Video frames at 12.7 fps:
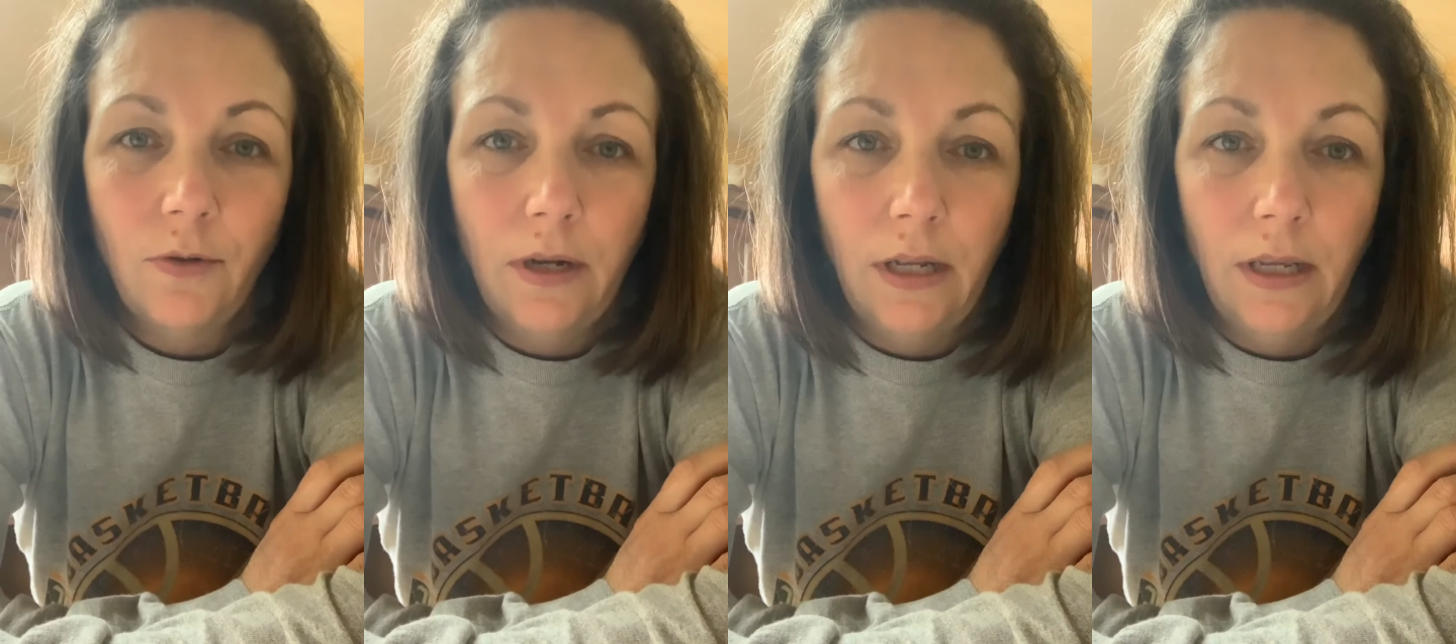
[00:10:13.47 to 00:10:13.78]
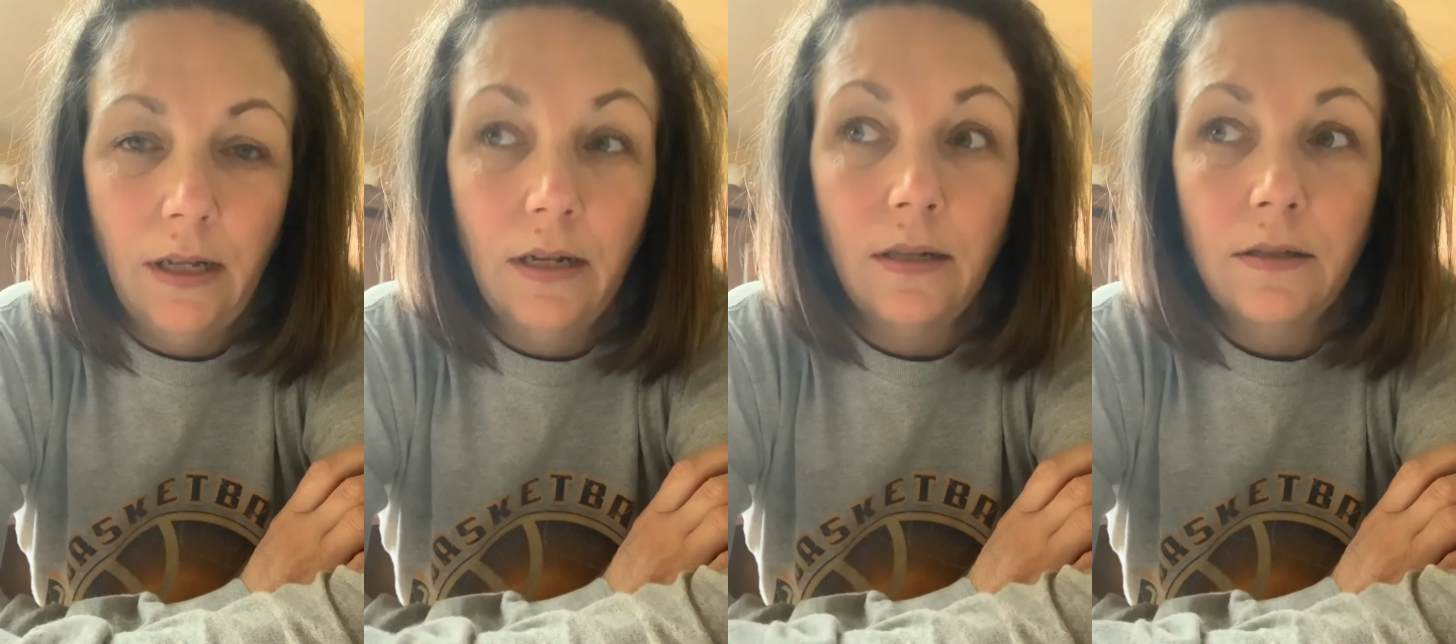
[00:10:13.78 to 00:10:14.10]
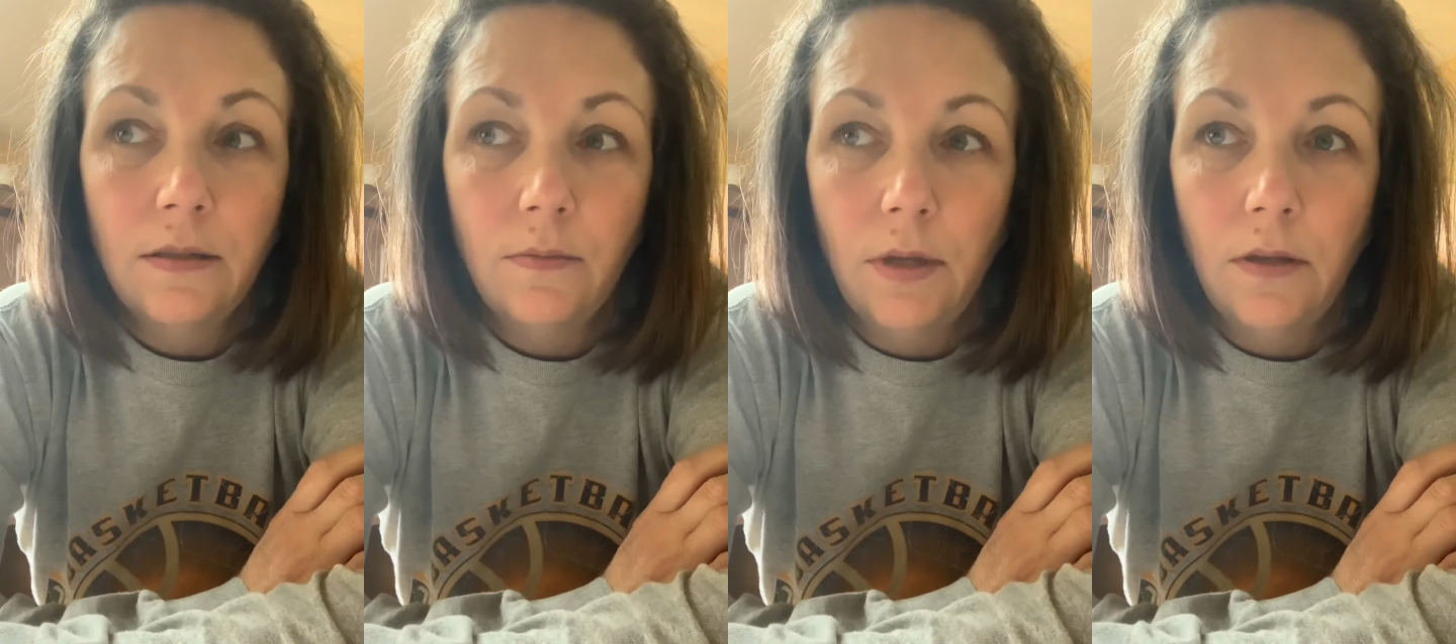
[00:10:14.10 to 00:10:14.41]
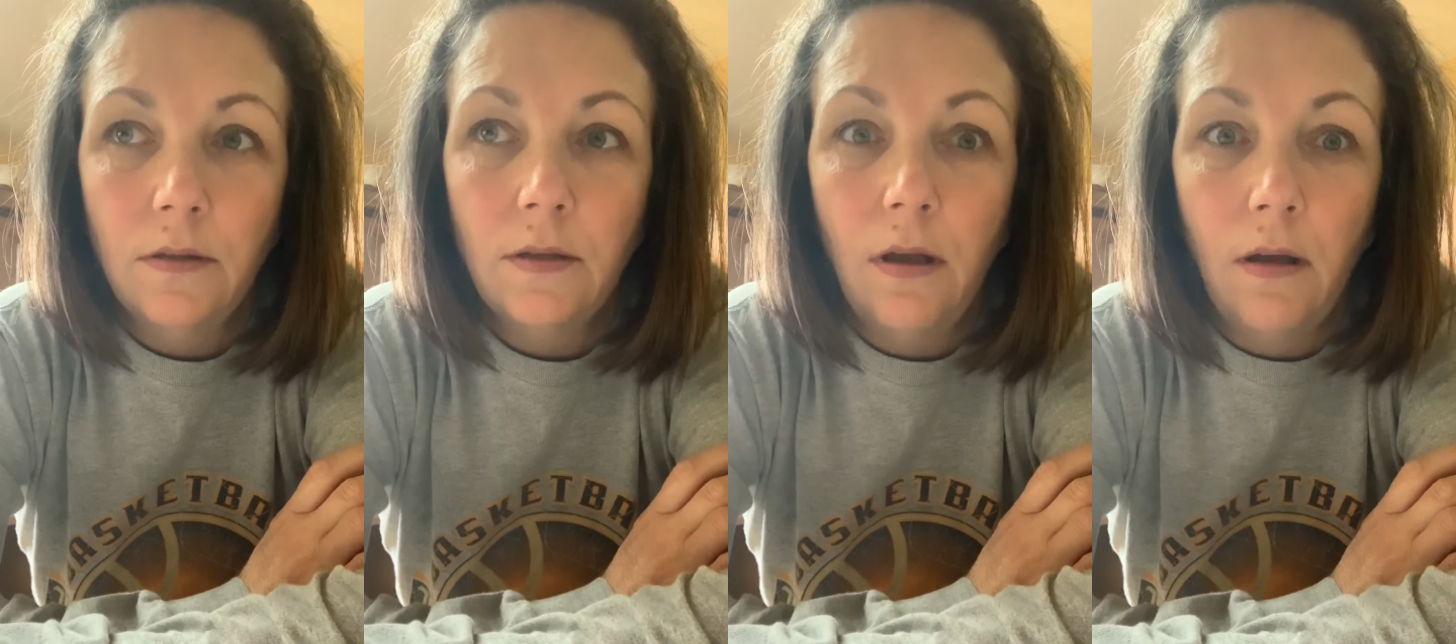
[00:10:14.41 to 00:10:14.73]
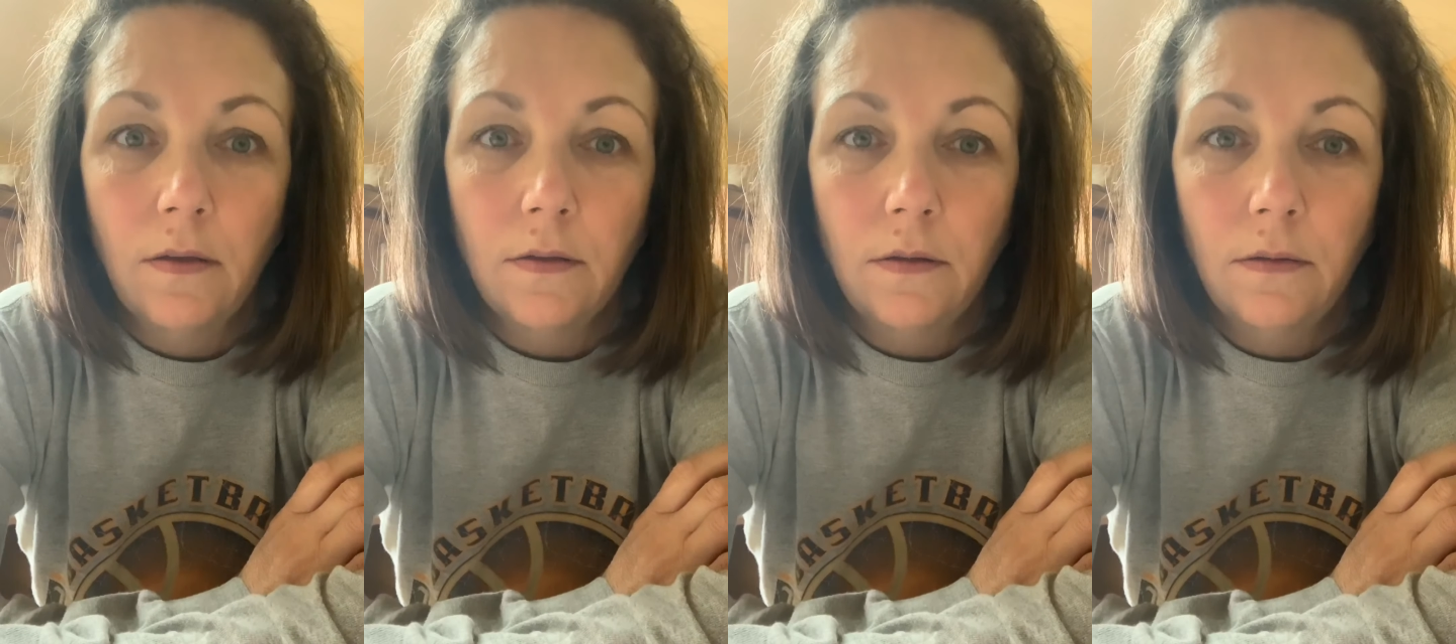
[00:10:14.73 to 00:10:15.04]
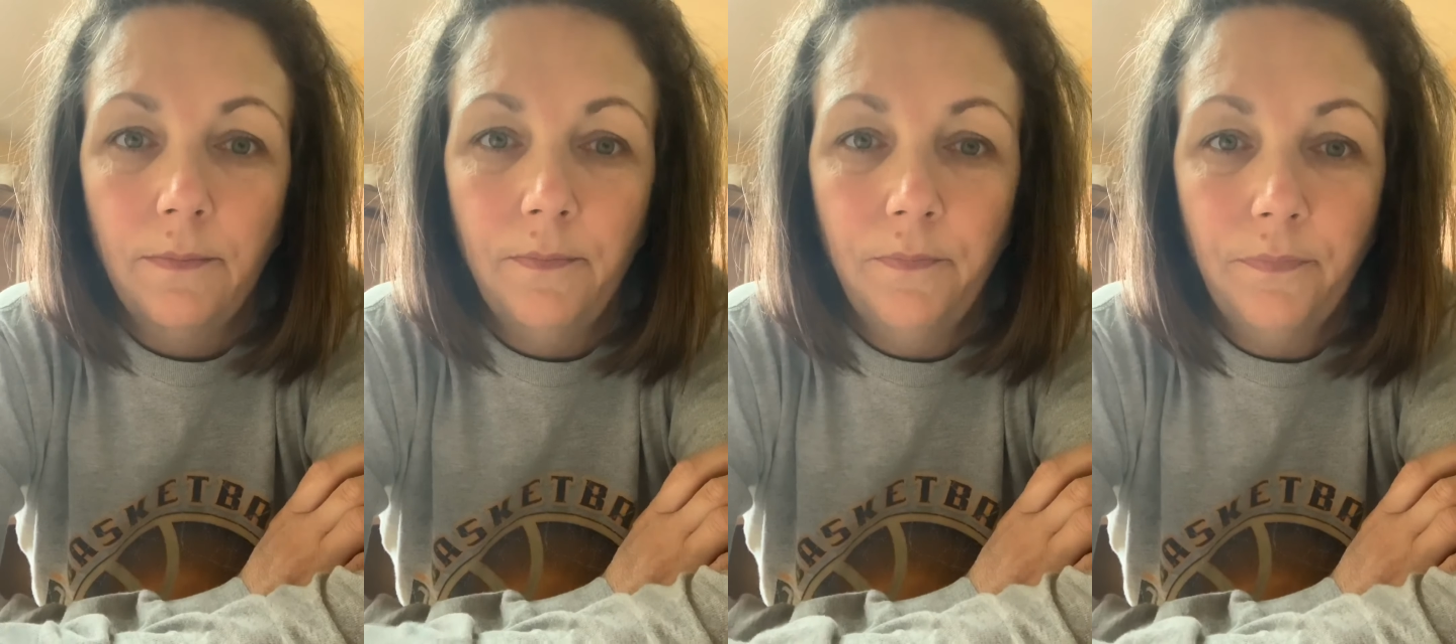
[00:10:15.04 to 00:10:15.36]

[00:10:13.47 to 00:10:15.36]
ready and it smells awesome.